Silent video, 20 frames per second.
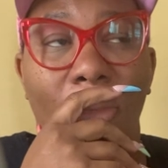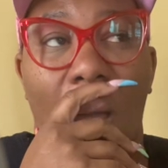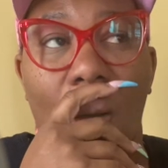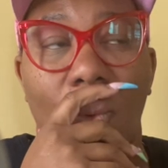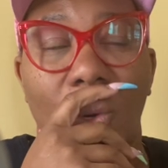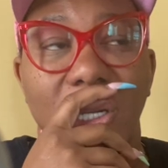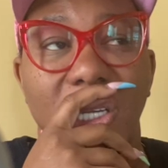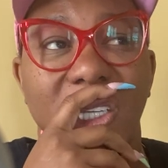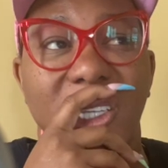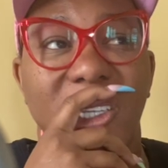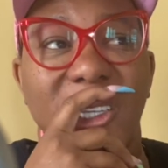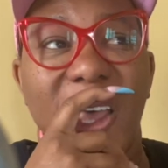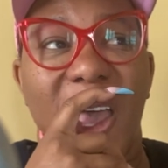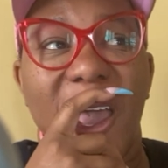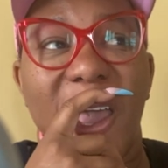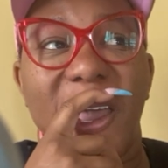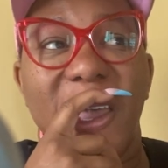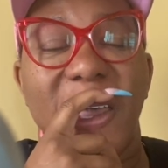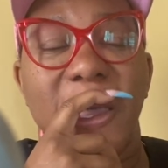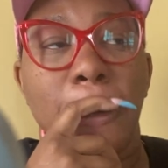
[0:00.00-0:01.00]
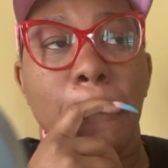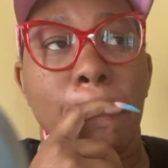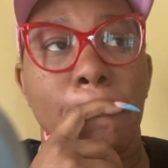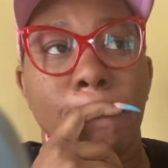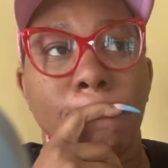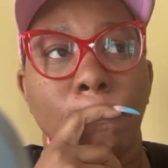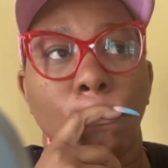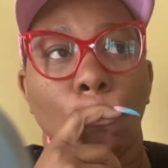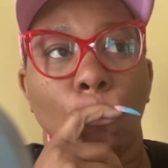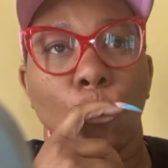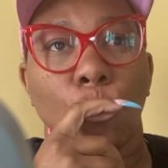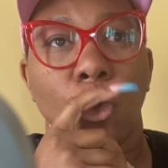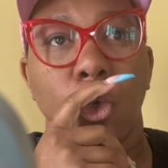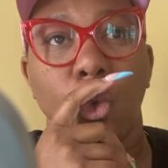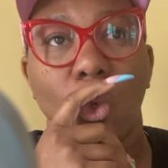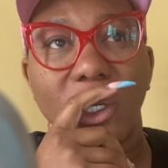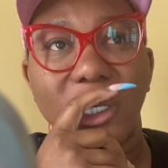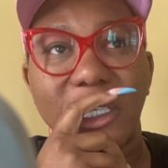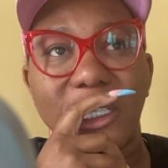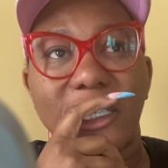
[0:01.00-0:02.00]
I want to say
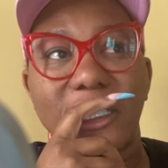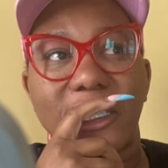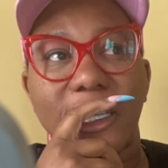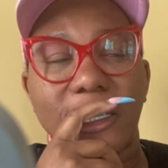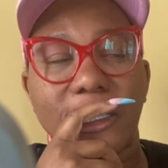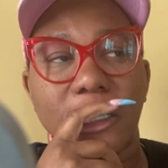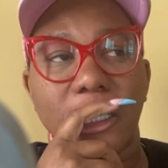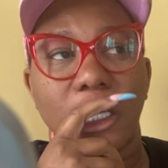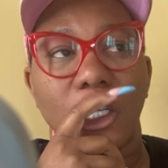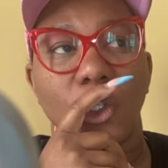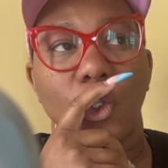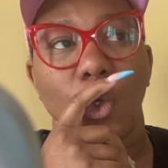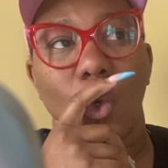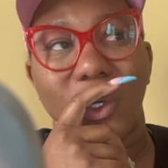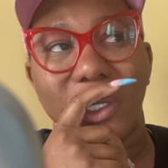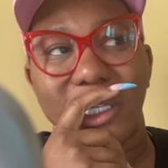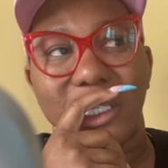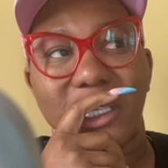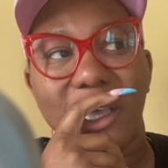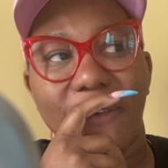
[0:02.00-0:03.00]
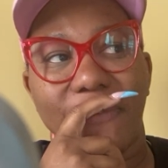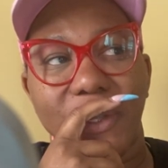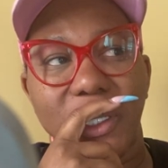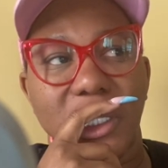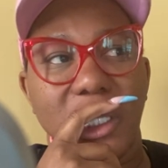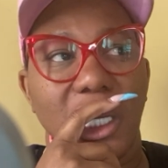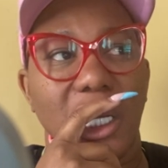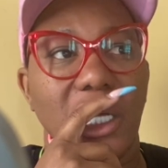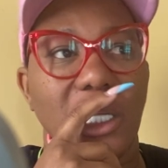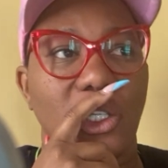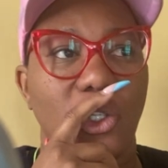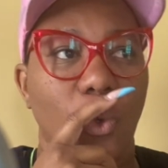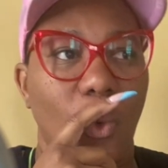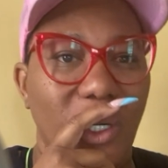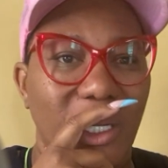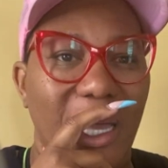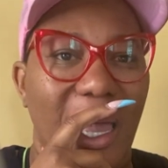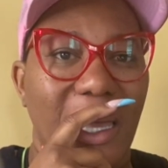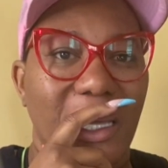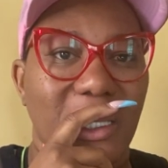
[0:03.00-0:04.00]
2016, 2017,
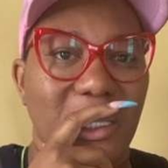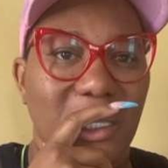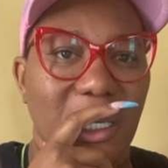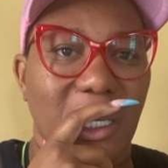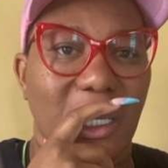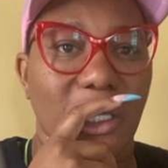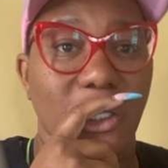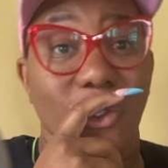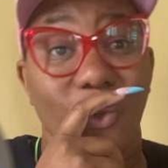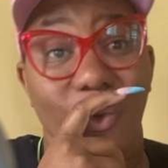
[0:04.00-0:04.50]
2018,